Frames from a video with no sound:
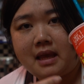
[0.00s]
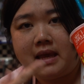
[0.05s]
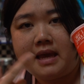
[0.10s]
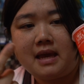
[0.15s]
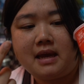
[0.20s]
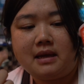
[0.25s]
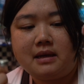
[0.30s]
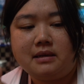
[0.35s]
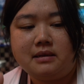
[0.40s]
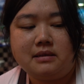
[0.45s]

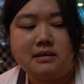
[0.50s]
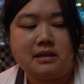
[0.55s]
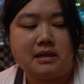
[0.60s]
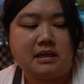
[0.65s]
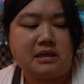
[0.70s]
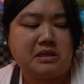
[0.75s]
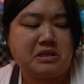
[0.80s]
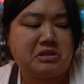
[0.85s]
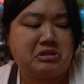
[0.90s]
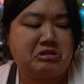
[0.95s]
and
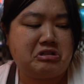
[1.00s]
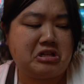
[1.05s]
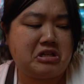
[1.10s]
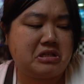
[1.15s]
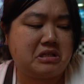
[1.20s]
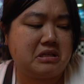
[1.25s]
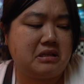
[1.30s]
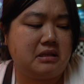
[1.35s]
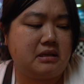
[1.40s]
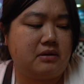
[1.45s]
it's
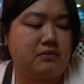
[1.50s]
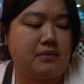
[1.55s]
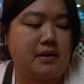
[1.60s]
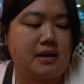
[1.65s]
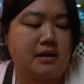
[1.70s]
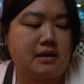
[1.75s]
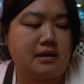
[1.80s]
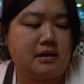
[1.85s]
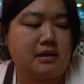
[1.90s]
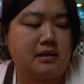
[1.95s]
decently
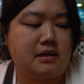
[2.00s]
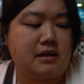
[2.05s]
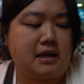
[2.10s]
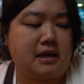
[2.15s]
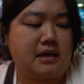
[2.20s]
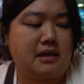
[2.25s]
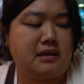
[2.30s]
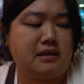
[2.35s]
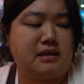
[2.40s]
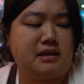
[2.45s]
rated,
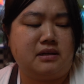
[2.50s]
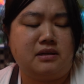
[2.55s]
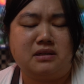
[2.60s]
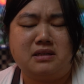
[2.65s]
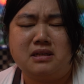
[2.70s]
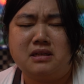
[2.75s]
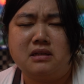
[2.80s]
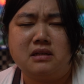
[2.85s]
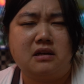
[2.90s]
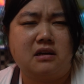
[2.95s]
and it
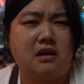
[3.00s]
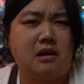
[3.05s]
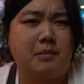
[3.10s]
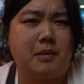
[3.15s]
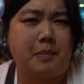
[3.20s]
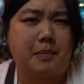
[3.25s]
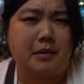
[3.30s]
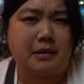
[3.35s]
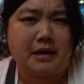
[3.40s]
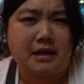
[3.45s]
didn't come
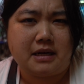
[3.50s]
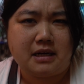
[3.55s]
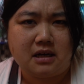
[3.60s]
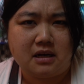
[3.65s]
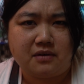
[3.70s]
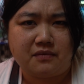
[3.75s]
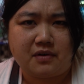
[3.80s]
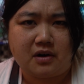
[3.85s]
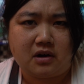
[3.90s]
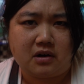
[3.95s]
up on any
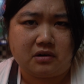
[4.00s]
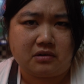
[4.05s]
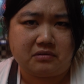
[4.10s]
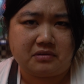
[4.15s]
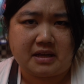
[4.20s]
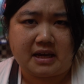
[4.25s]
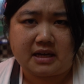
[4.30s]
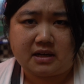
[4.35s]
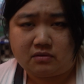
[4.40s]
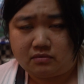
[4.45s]
of our
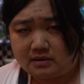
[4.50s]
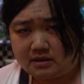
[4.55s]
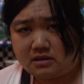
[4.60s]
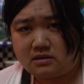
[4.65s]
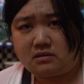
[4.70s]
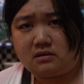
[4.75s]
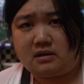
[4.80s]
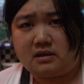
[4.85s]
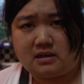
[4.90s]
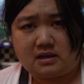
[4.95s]

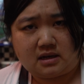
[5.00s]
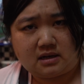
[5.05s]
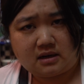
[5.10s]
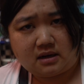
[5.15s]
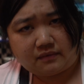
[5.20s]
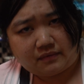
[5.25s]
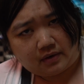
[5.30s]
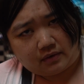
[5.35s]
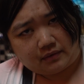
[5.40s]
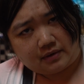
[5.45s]
in
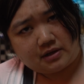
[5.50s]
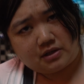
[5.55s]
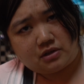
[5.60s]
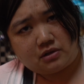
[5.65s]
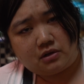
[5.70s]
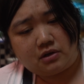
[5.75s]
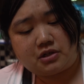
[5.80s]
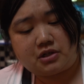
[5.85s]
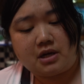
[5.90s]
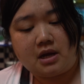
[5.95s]
any of our
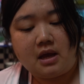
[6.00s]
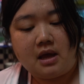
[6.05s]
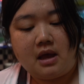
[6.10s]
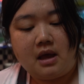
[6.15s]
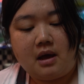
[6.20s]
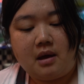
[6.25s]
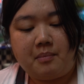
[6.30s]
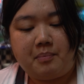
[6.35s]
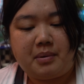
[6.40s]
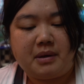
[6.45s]
research,
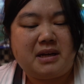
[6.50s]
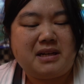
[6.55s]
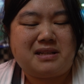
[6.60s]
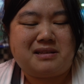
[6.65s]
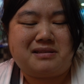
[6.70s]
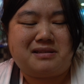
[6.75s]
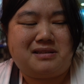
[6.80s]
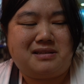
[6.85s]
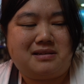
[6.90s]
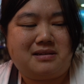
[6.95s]
but it
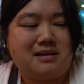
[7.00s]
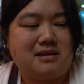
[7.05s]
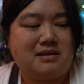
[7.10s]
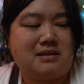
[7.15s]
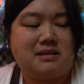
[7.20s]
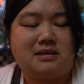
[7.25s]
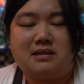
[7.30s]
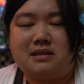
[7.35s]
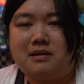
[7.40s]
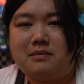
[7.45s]

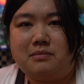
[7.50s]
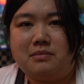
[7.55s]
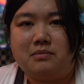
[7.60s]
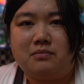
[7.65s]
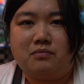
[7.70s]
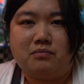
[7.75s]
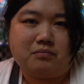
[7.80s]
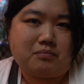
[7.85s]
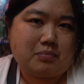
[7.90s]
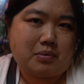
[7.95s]
did
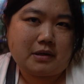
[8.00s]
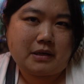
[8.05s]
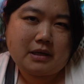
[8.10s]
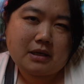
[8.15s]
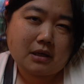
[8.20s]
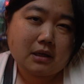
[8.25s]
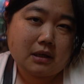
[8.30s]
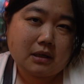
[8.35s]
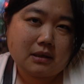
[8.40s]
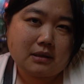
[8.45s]
seem pretty
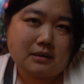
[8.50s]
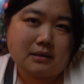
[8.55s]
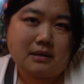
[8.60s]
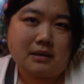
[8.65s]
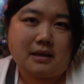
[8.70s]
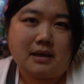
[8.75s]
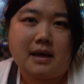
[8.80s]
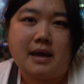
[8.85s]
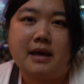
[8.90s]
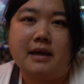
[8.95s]
good,
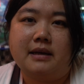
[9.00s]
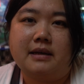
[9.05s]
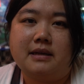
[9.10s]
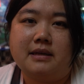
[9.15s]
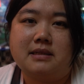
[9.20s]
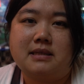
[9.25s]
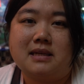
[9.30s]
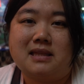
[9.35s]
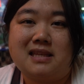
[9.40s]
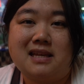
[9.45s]
and
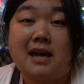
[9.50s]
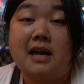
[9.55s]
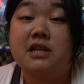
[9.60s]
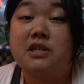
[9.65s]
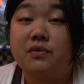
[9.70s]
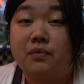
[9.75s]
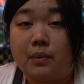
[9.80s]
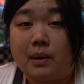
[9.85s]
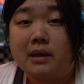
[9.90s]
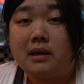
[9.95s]
it's at the
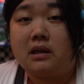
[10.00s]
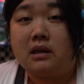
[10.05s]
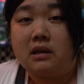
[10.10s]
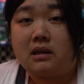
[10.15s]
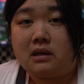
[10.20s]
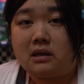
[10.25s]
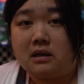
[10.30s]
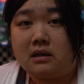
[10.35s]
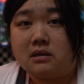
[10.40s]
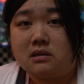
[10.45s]
edge of
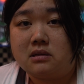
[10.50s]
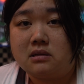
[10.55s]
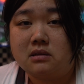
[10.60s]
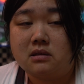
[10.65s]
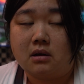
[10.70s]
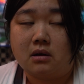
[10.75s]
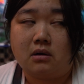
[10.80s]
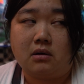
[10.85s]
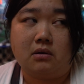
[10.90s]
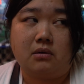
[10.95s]
Waikiki,
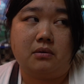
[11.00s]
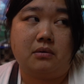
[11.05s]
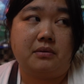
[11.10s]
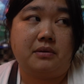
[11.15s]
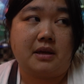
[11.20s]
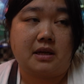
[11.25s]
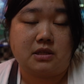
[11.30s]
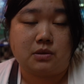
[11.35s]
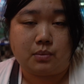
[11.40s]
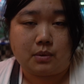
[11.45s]
so
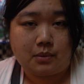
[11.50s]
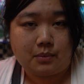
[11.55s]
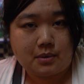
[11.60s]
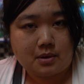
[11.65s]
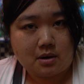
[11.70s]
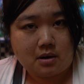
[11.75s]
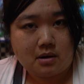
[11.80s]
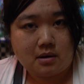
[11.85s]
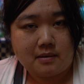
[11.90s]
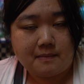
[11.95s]
that's where
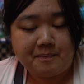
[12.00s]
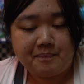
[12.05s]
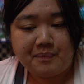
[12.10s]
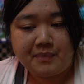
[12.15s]
we are.